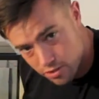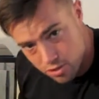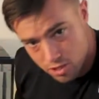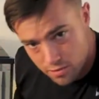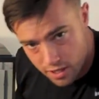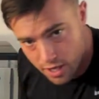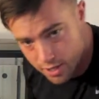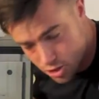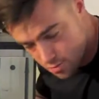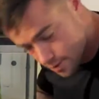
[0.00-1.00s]
is going to be kind
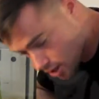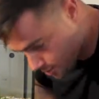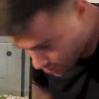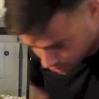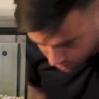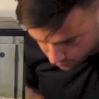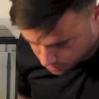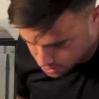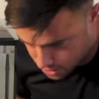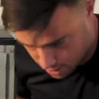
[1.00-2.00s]
of split up into
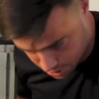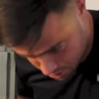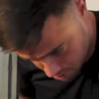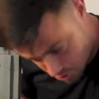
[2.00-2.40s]
different sections.